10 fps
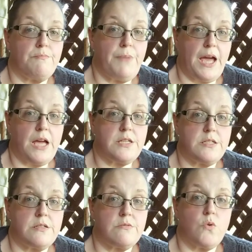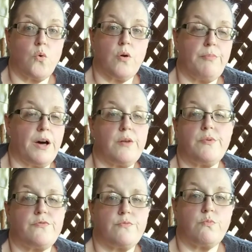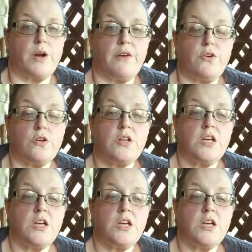pant or bottom of whatever.